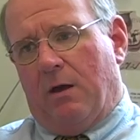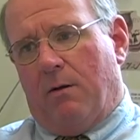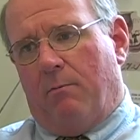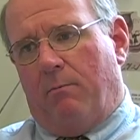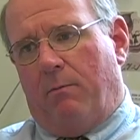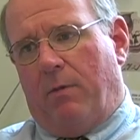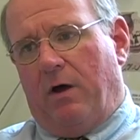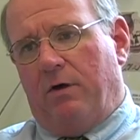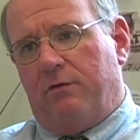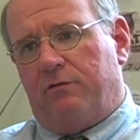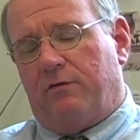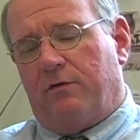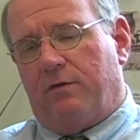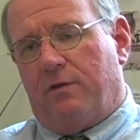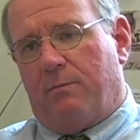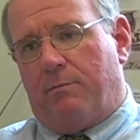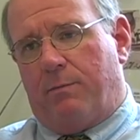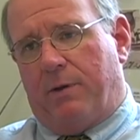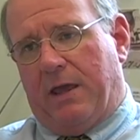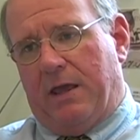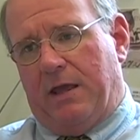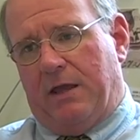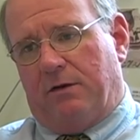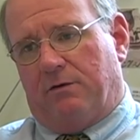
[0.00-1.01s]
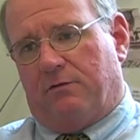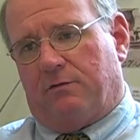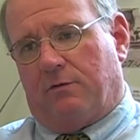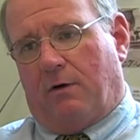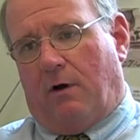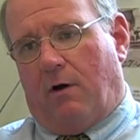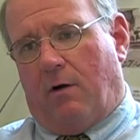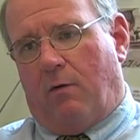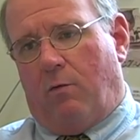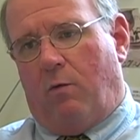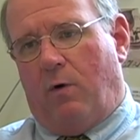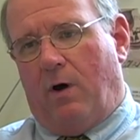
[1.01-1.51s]
Most of the paints
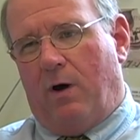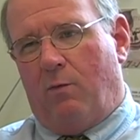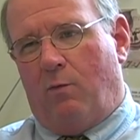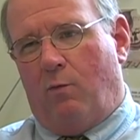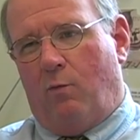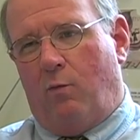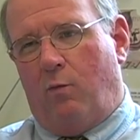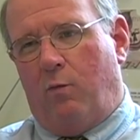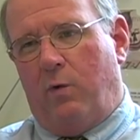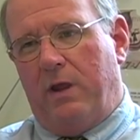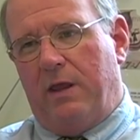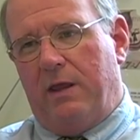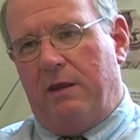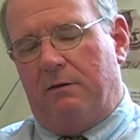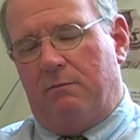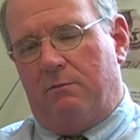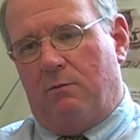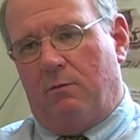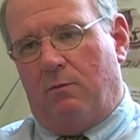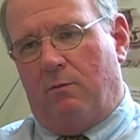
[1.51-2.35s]
are what we